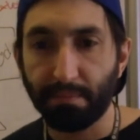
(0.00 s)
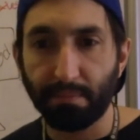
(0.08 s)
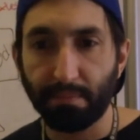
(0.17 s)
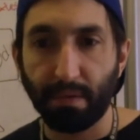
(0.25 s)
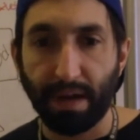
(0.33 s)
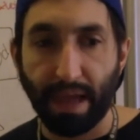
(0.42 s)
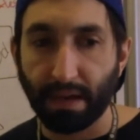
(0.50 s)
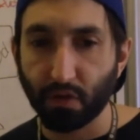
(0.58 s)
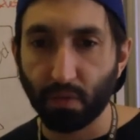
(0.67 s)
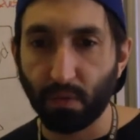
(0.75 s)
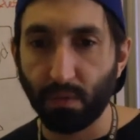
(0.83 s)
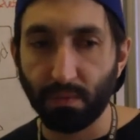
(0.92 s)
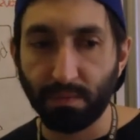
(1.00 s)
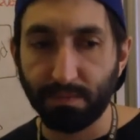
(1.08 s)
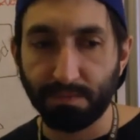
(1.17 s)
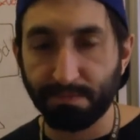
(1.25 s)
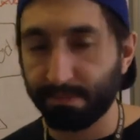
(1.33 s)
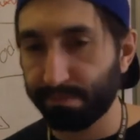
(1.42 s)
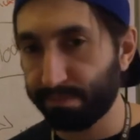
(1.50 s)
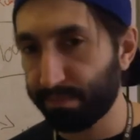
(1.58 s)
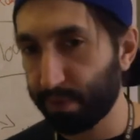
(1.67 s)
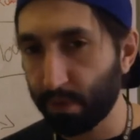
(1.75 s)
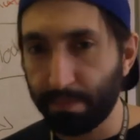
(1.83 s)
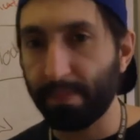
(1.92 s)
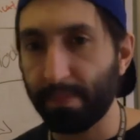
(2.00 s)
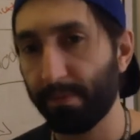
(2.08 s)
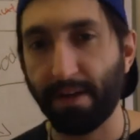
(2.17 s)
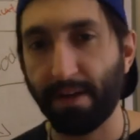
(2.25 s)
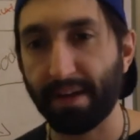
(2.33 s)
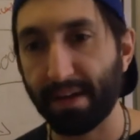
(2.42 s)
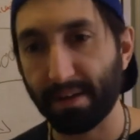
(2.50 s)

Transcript: actual two people fighting.